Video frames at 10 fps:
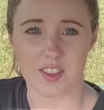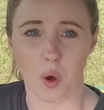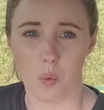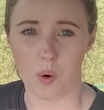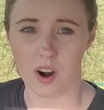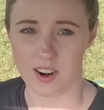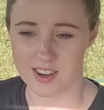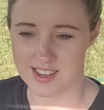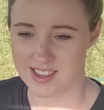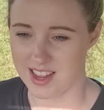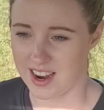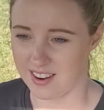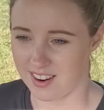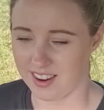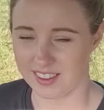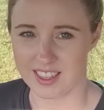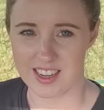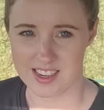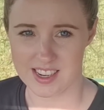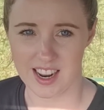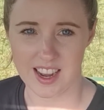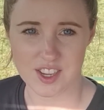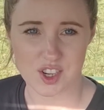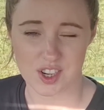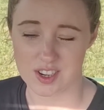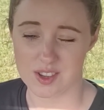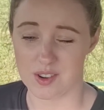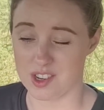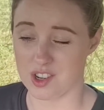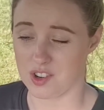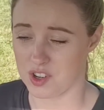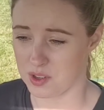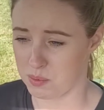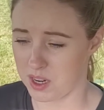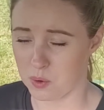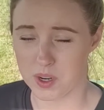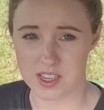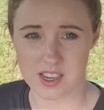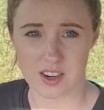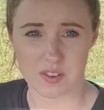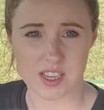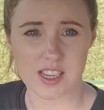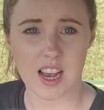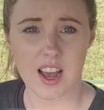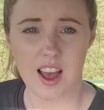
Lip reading: the works there at the end of last year, so it should just be a quick service.